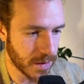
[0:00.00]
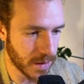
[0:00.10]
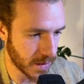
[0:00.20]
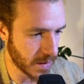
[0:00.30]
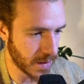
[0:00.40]

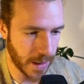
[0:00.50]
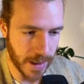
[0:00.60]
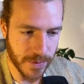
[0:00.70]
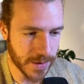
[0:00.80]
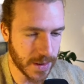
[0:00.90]
And I see that I
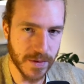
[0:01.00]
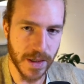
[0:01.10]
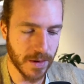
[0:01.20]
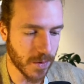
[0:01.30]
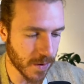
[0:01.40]
have received
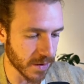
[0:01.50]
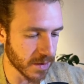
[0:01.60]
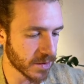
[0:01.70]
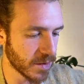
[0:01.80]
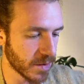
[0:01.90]
data world.
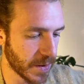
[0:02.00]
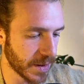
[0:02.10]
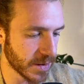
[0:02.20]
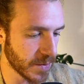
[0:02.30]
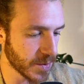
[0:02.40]
So
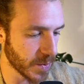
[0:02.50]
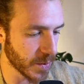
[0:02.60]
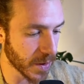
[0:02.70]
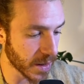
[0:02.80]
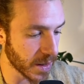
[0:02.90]
great, it seems to be
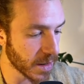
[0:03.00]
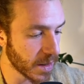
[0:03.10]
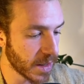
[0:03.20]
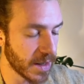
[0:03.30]
working.